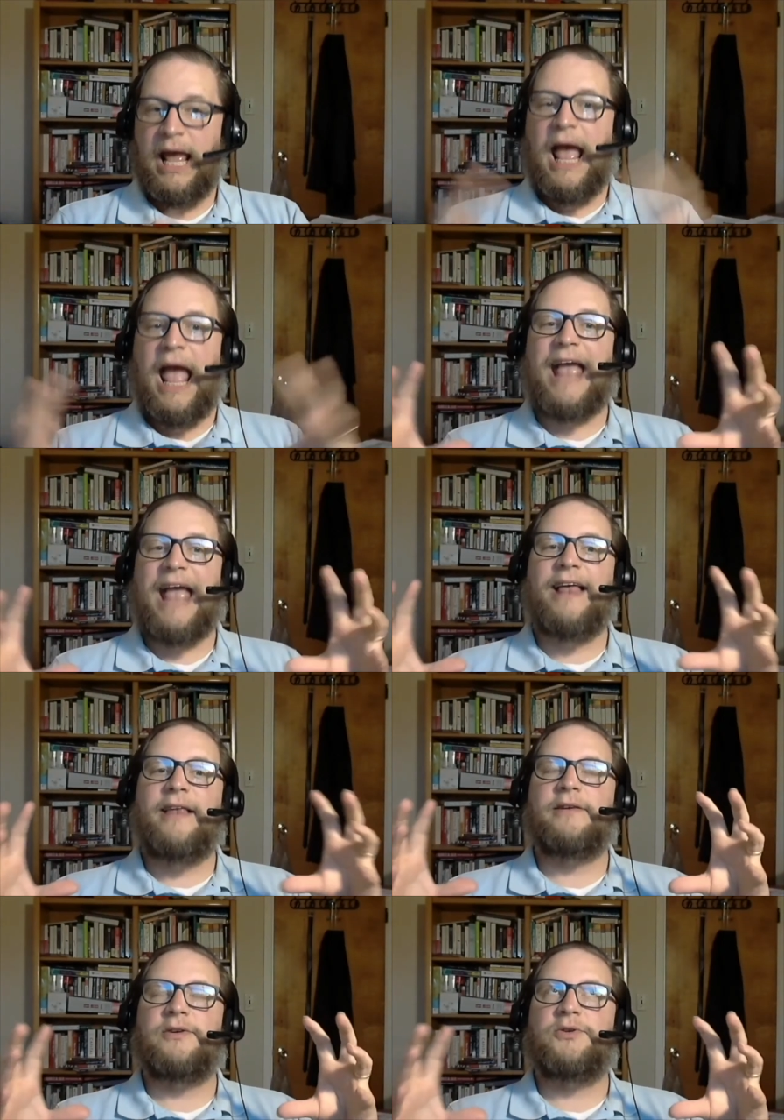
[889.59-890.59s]
and
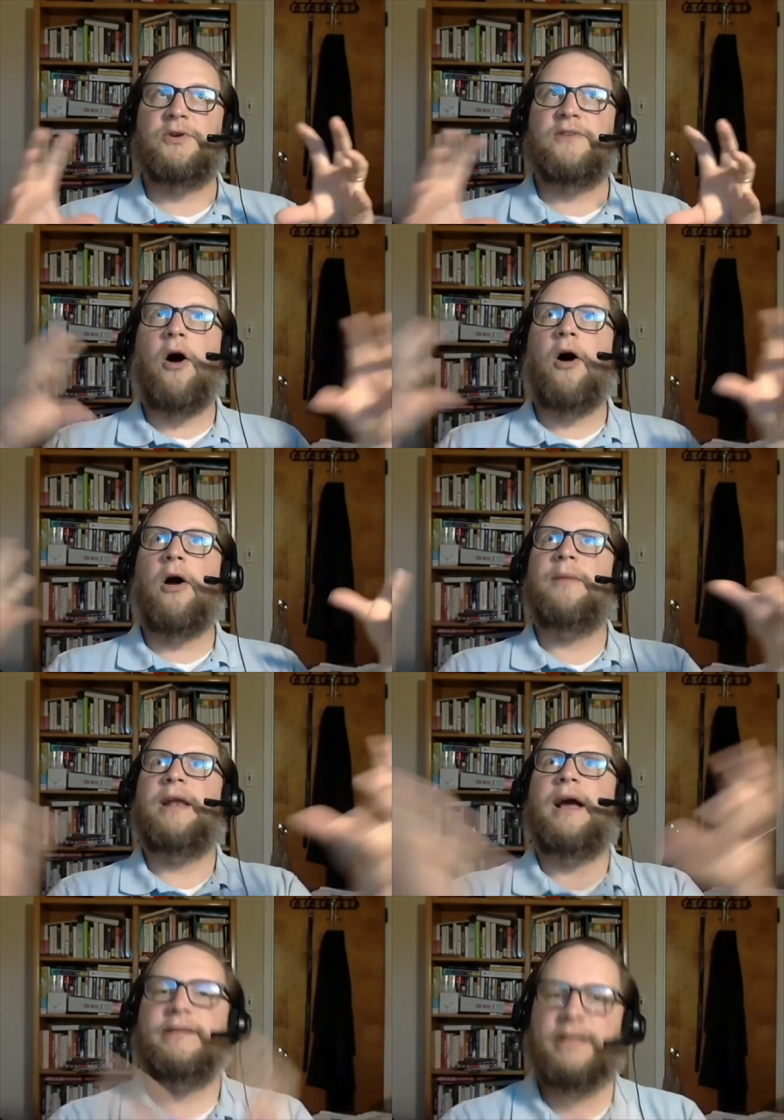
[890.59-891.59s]
sort of
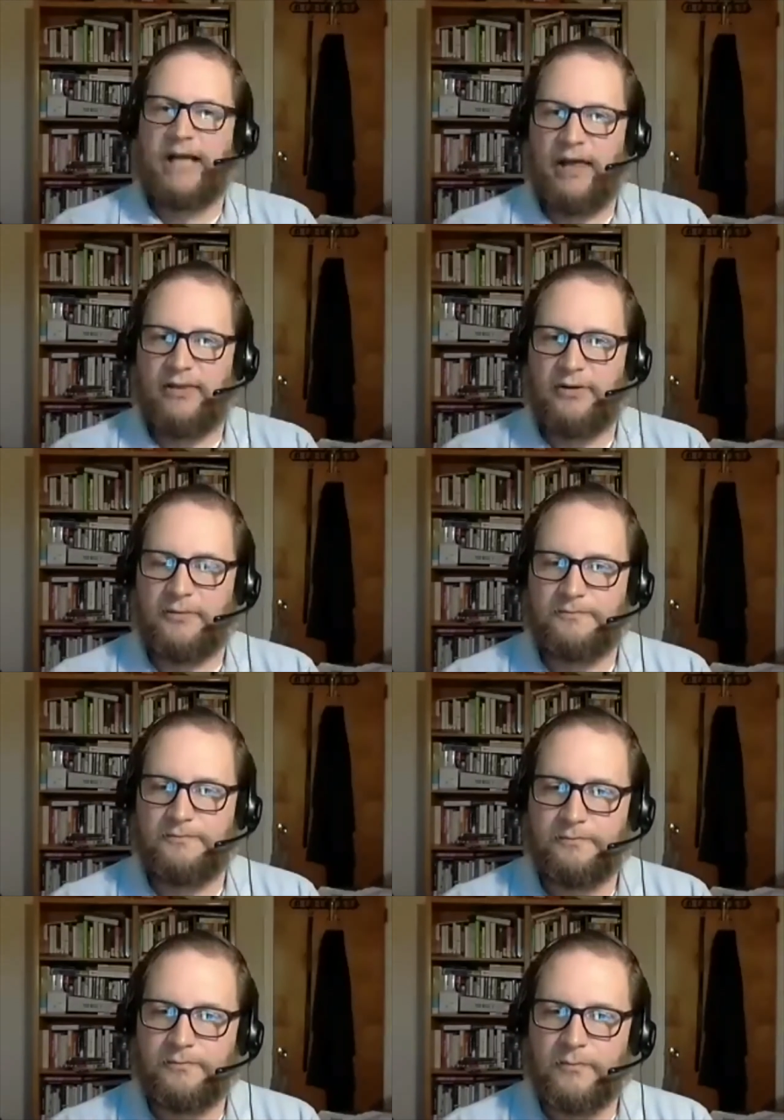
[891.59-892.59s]
harmonize it together,
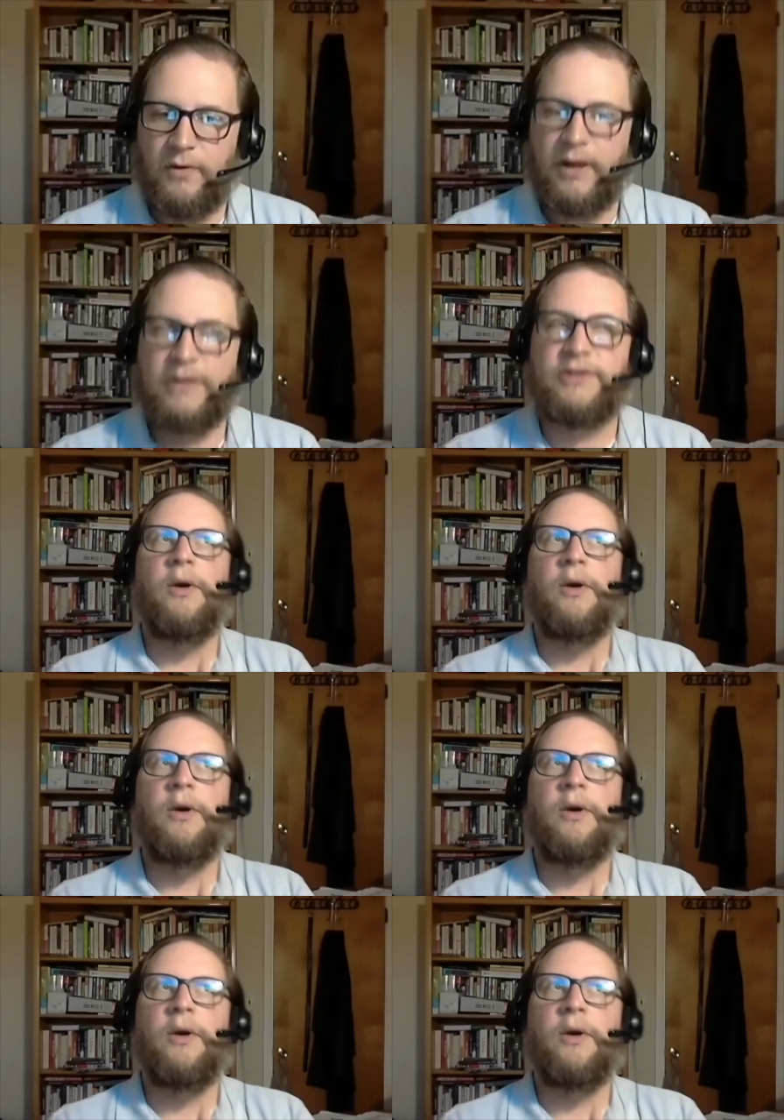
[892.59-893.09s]
right? So